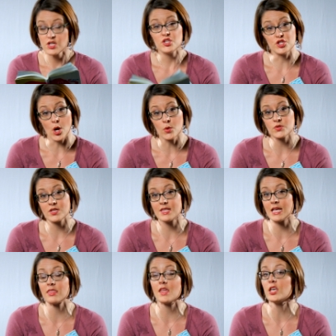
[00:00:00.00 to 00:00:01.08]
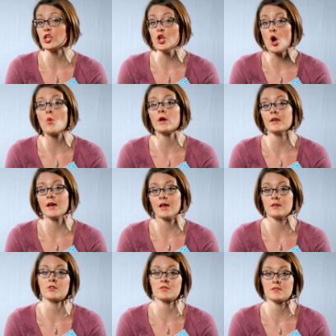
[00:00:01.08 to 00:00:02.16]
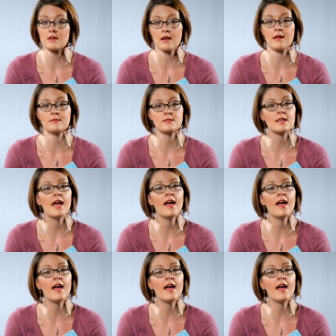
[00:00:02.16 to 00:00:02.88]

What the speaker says: Don't think that no one understands.